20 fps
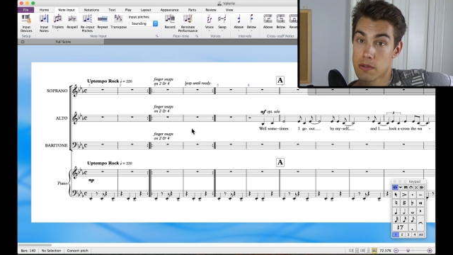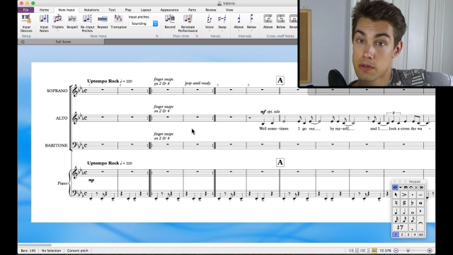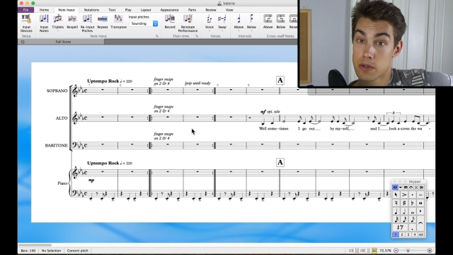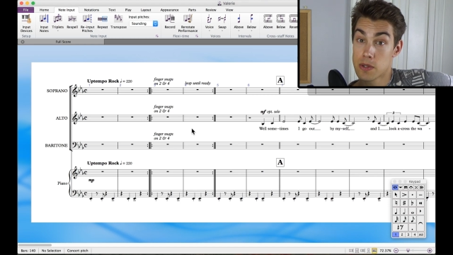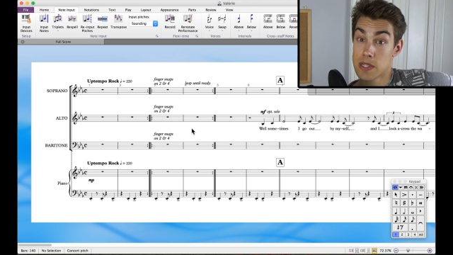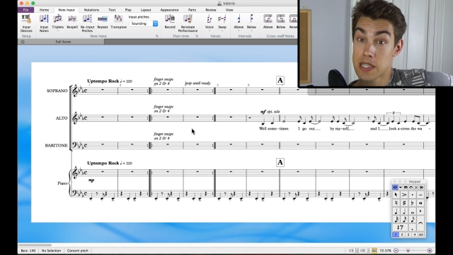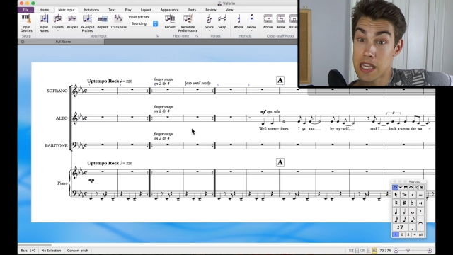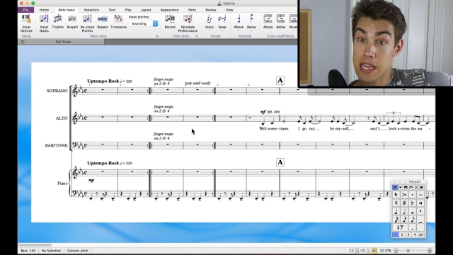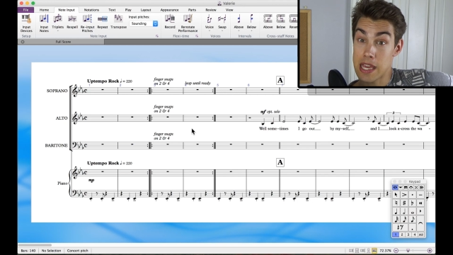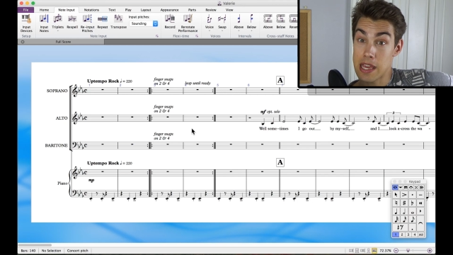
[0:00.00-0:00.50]

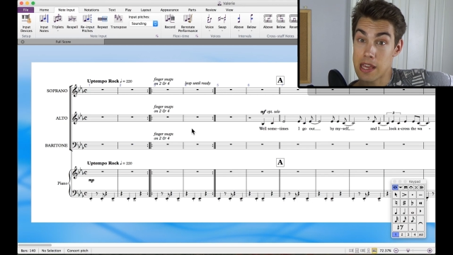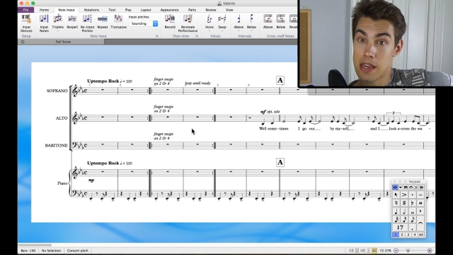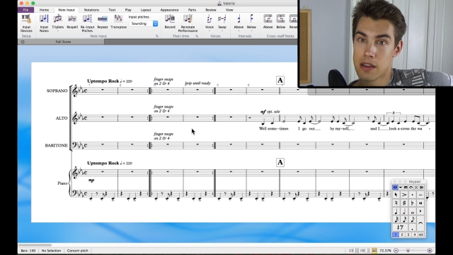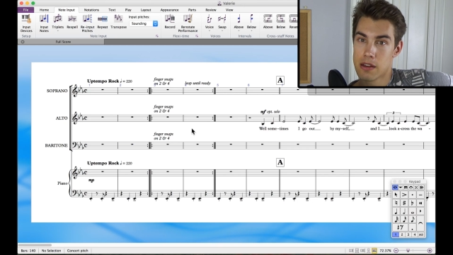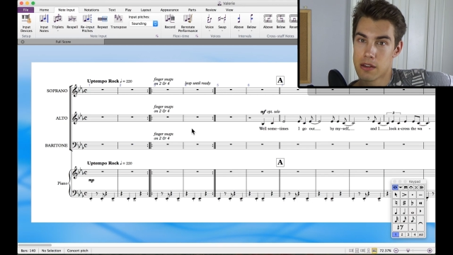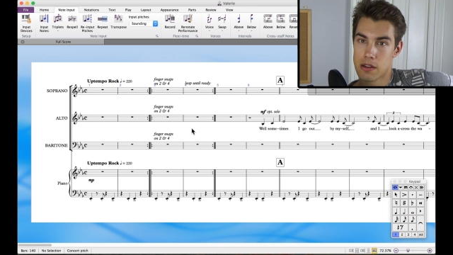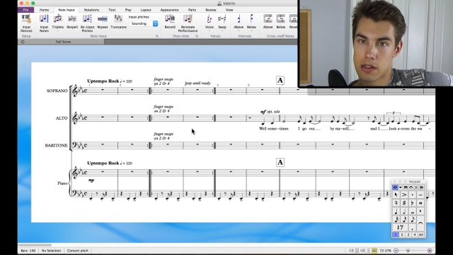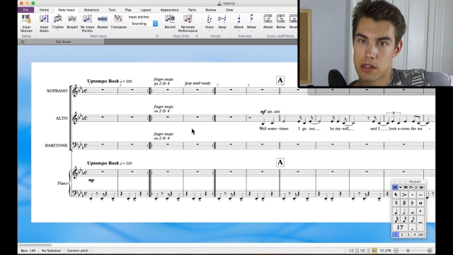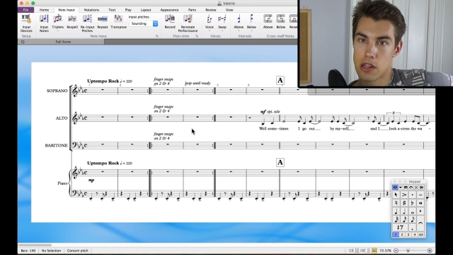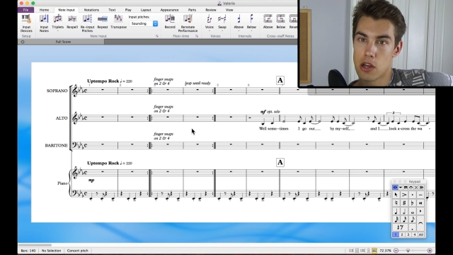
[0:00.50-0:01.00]
C,
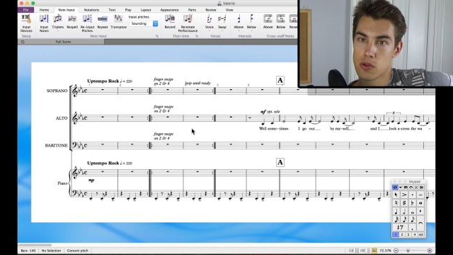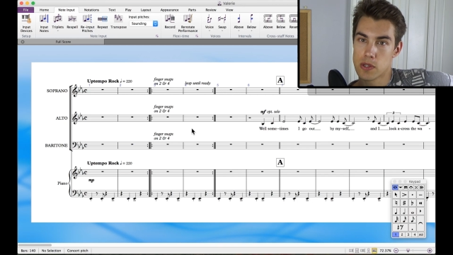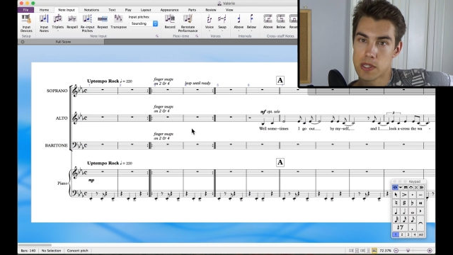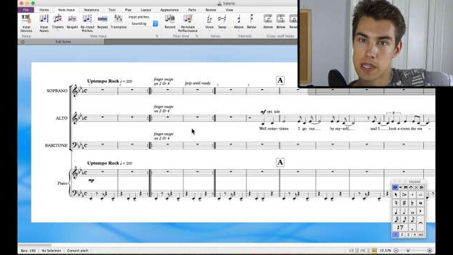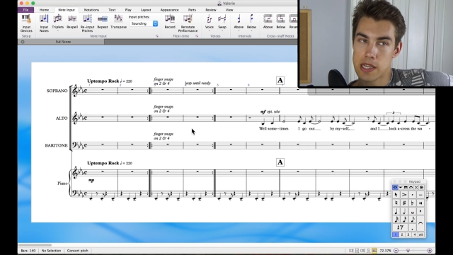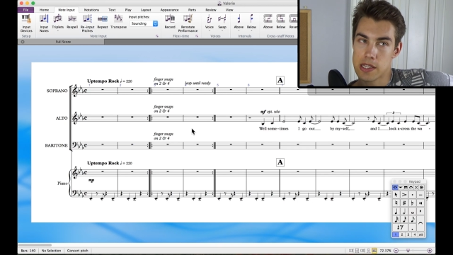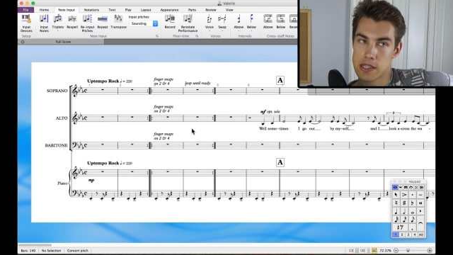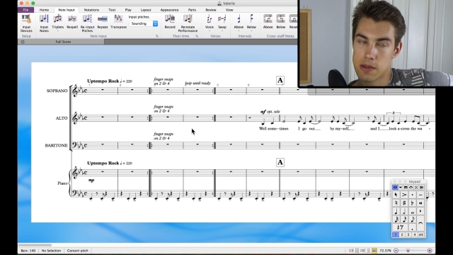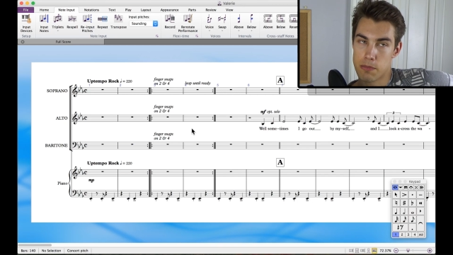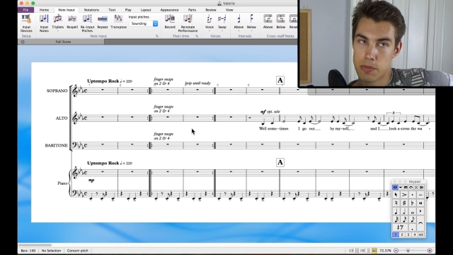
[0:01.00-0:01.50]
low
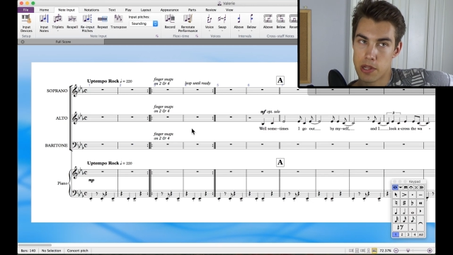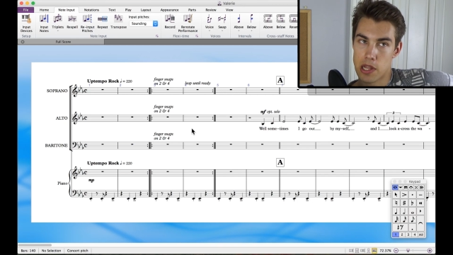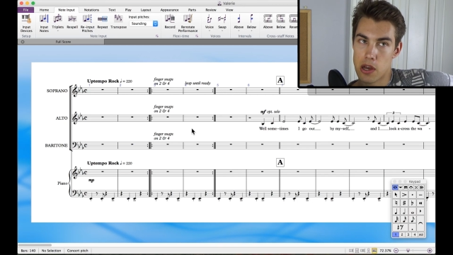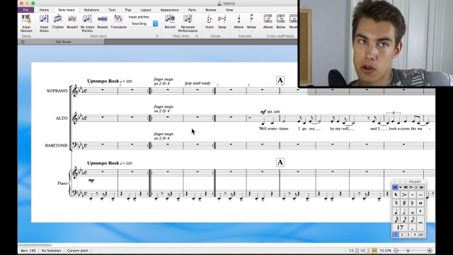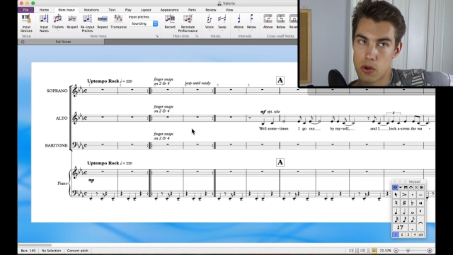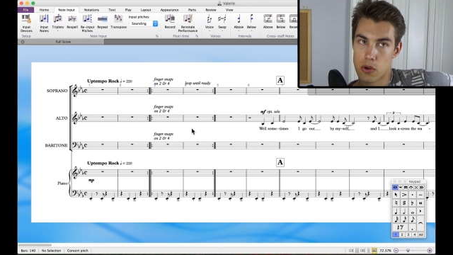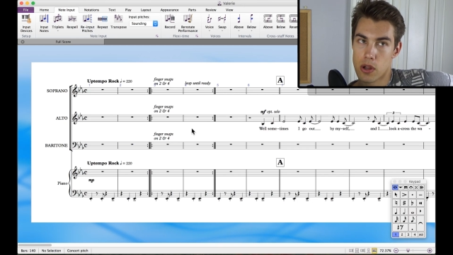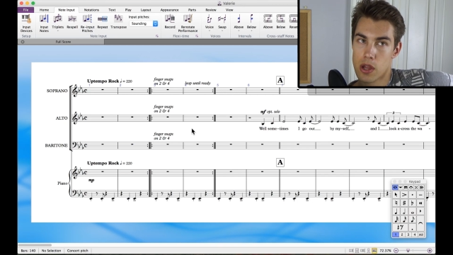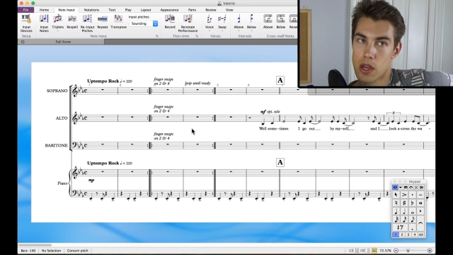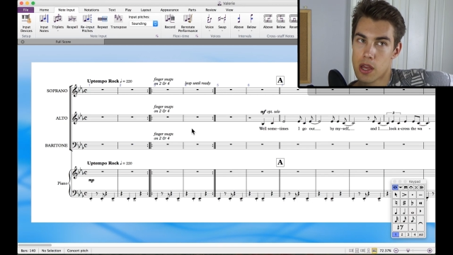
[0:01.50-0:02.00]
Cs and below,